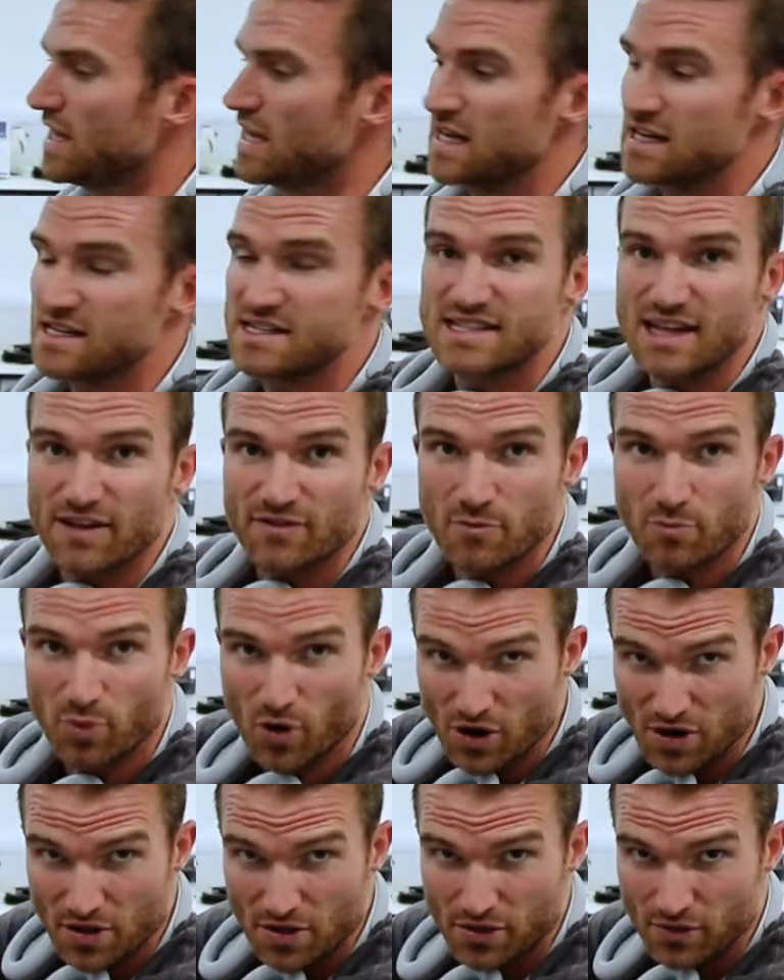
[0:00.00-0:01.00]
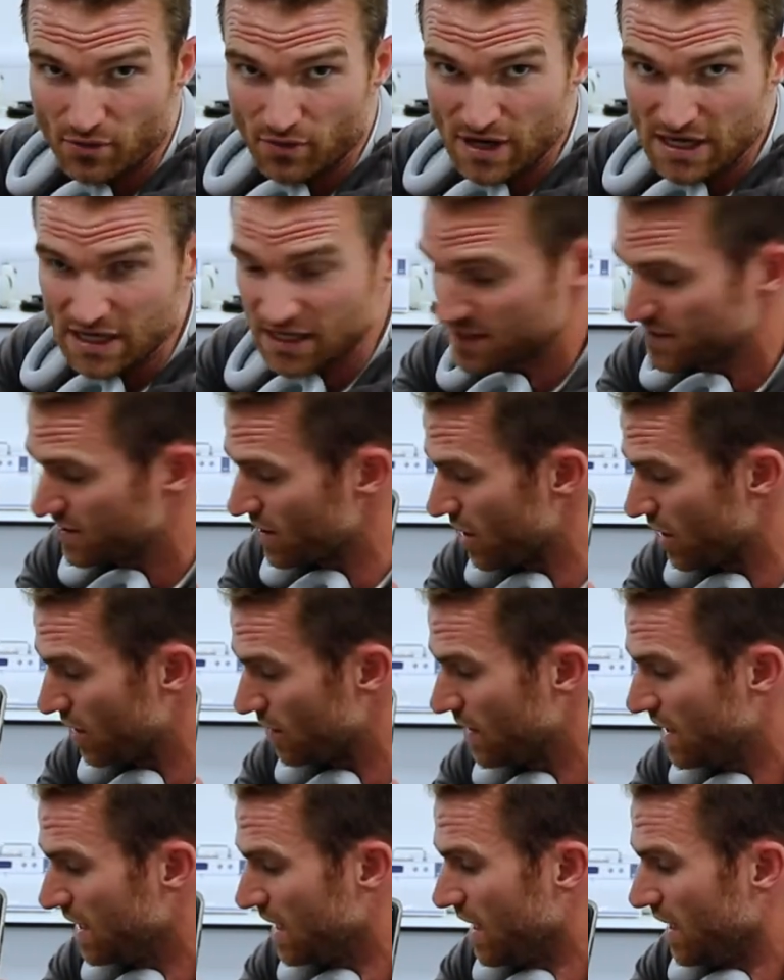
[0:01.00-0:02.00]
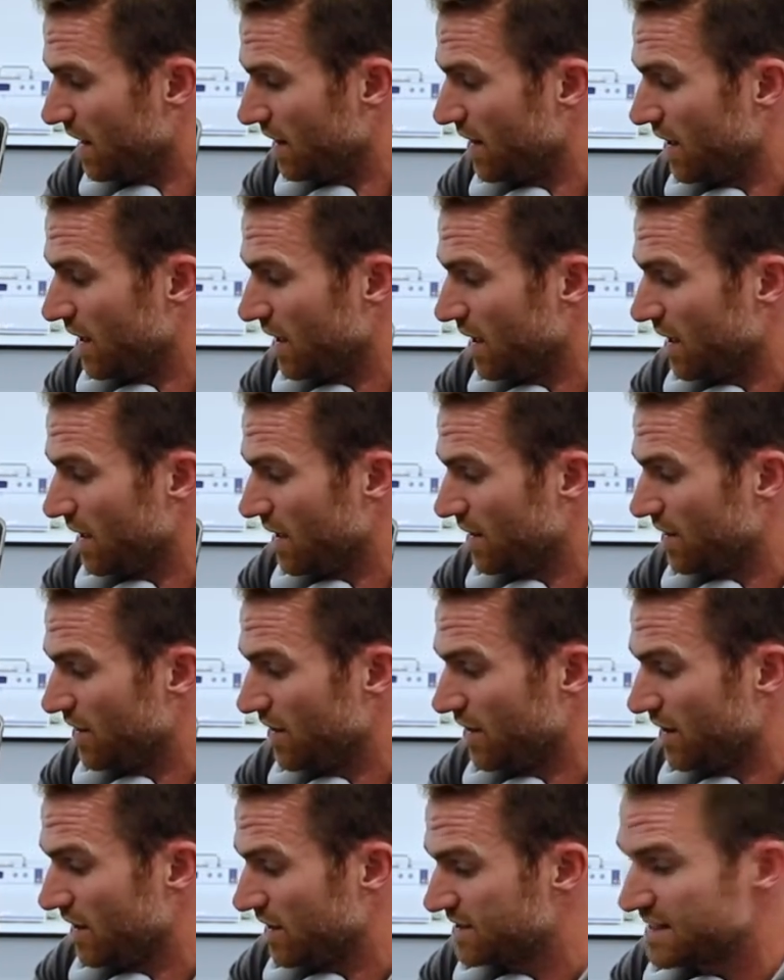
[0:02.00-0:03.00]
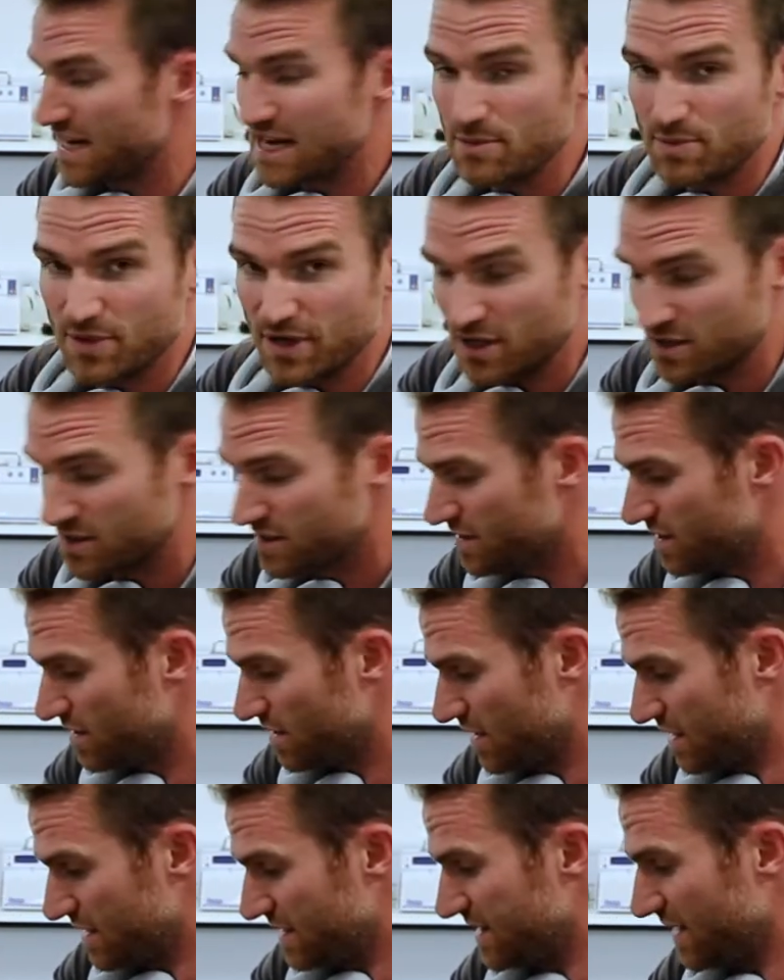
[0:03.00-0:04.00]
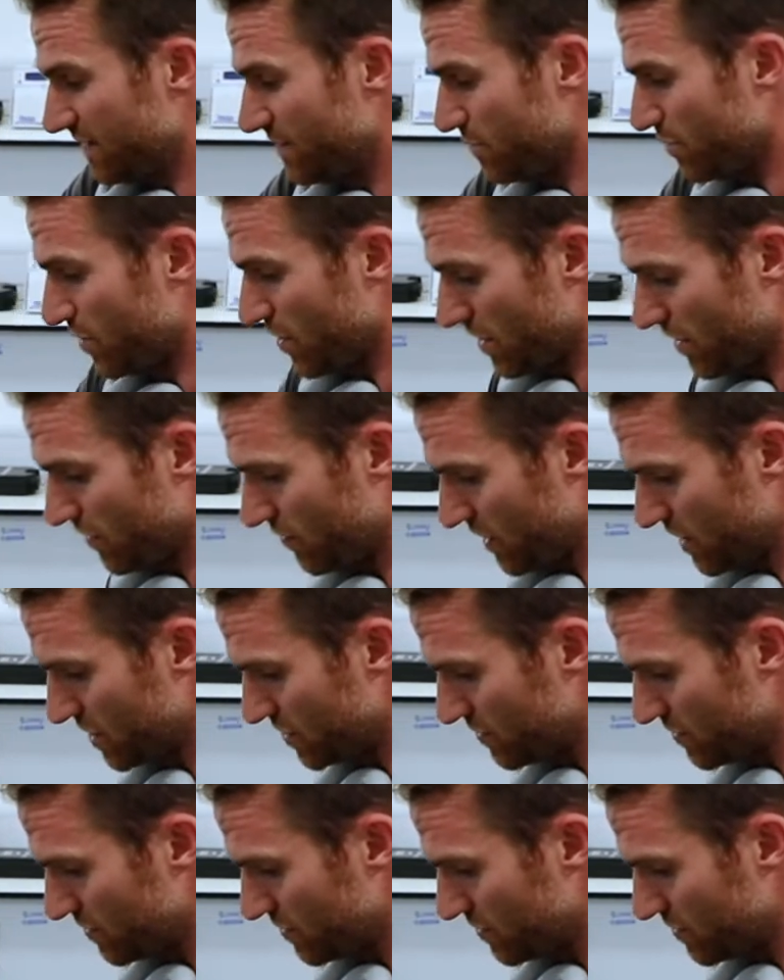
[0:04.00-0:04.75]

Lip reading: Is 7.3. So the Sapiens is 7.3 and